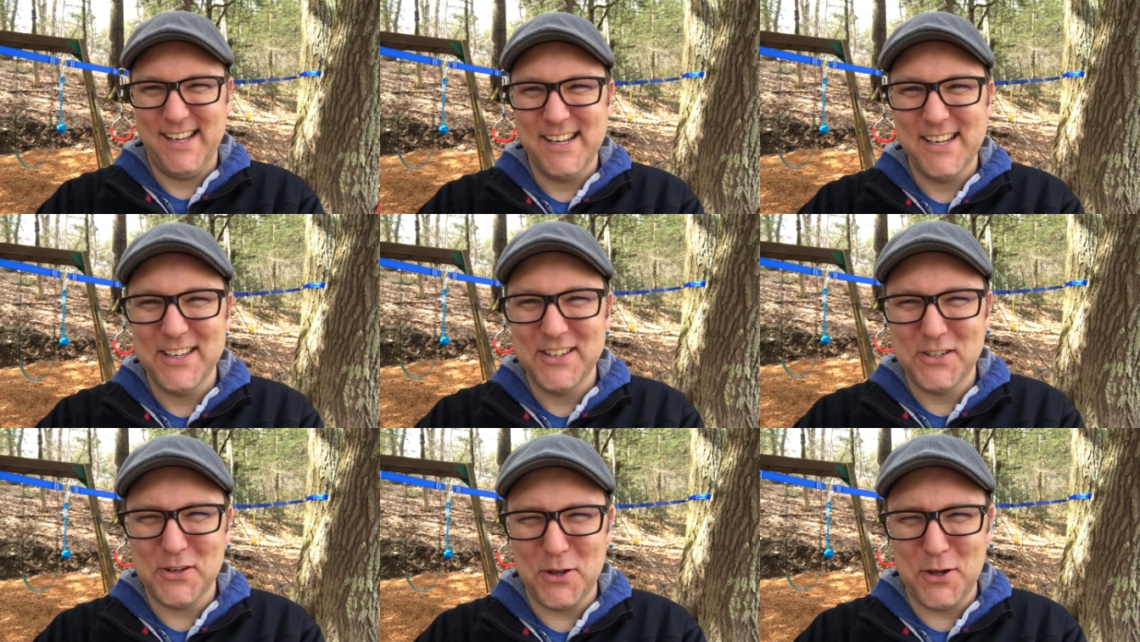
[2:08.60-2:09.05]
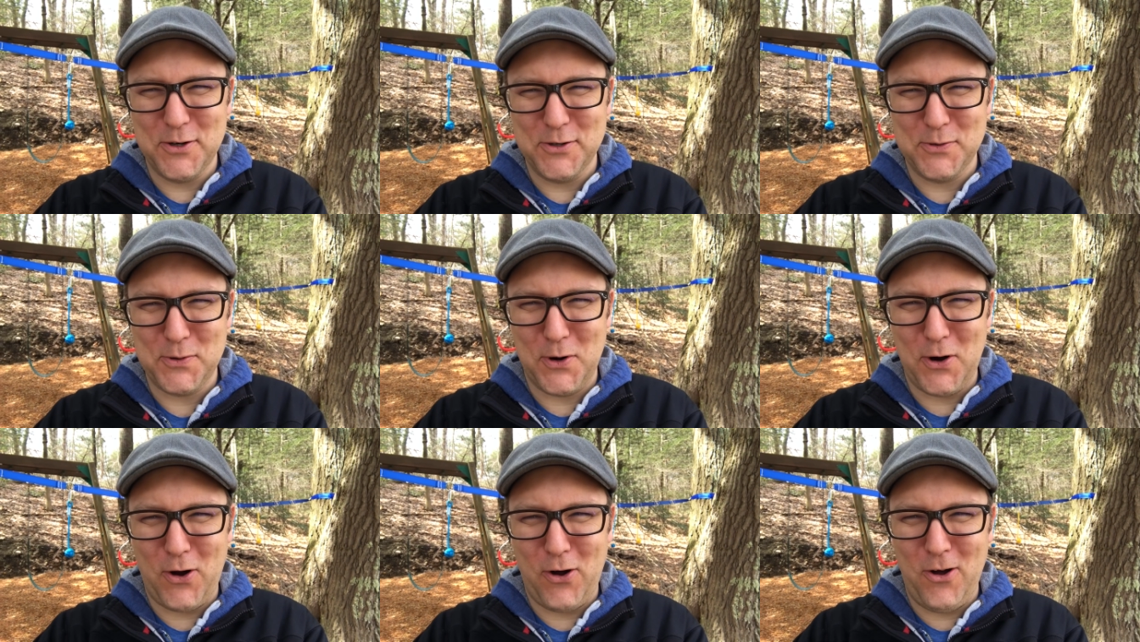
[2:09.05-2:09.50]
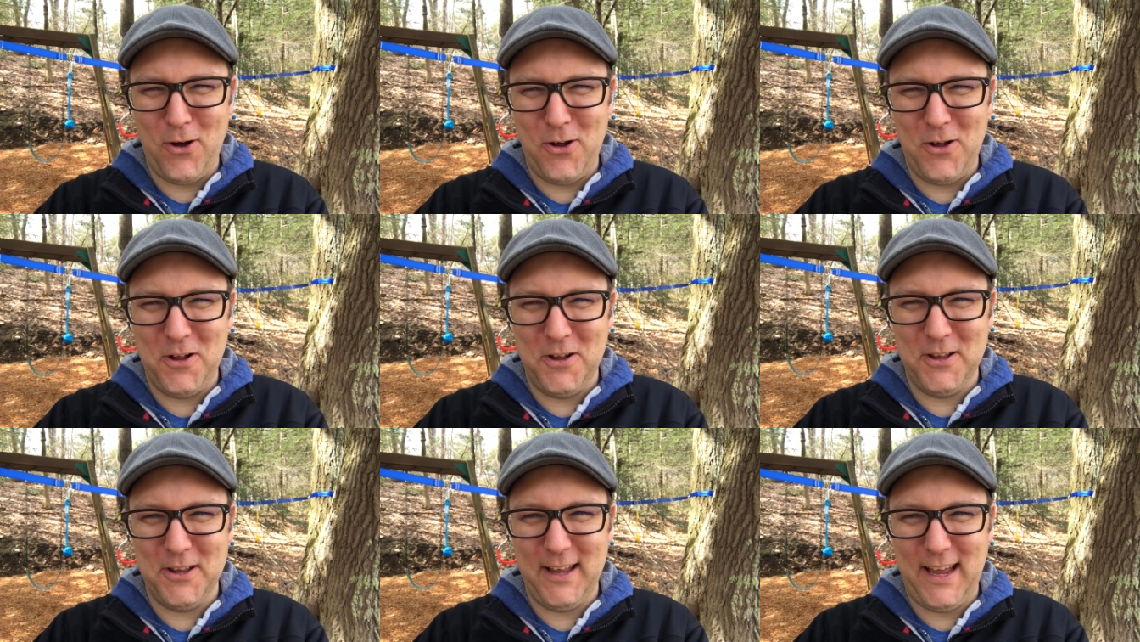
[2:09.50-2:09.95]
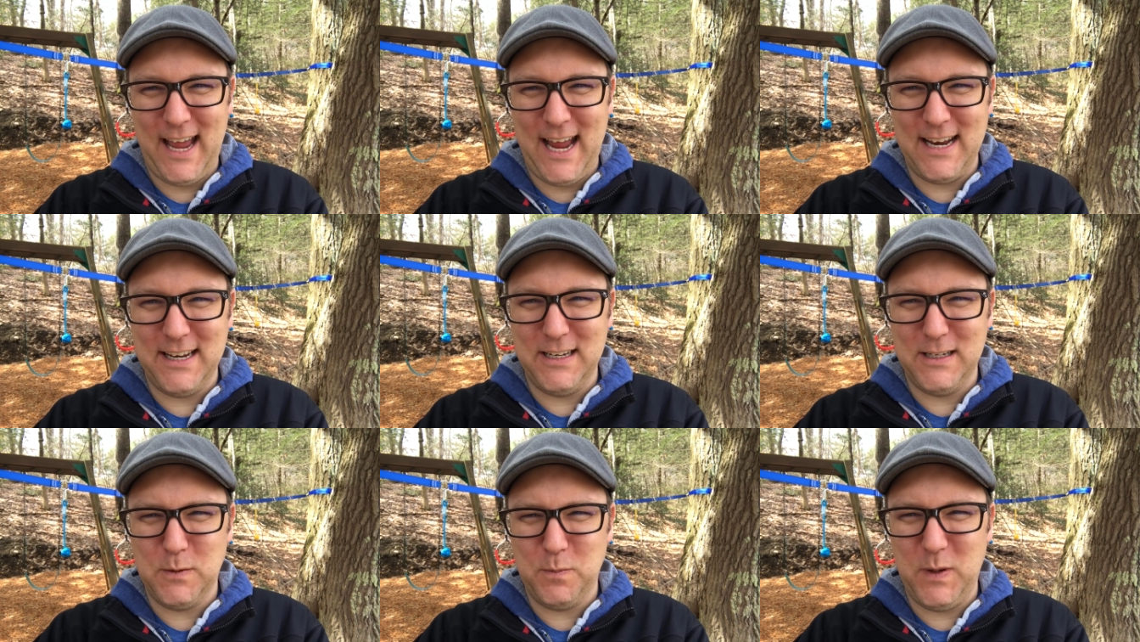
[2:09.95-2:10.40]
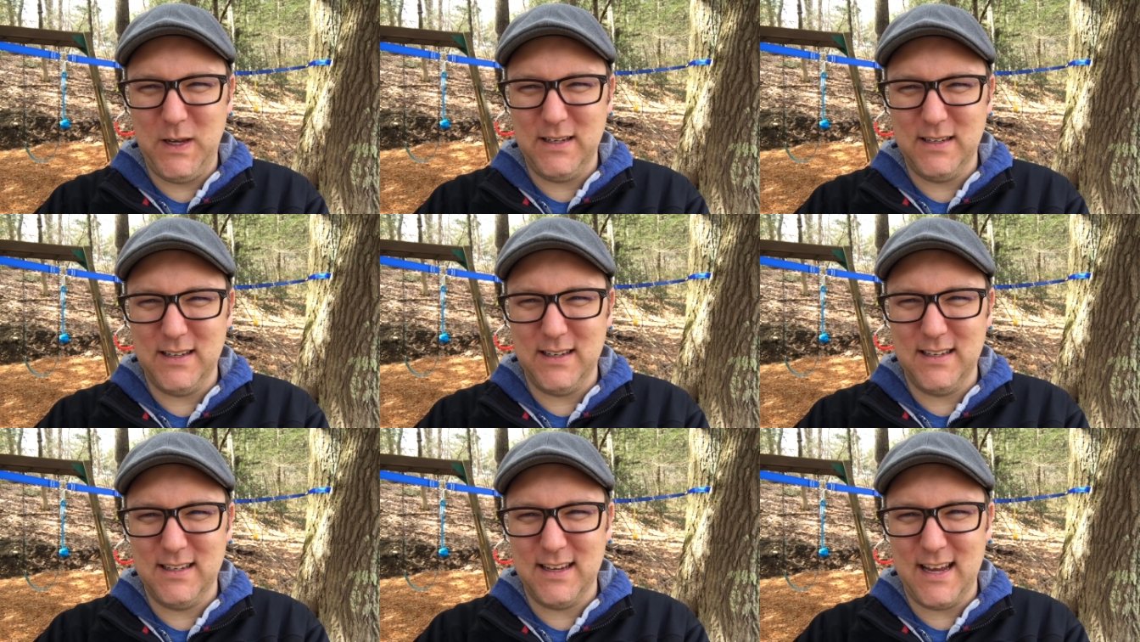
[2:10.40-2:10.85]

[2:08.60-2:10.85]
So those were all Andy's pieces,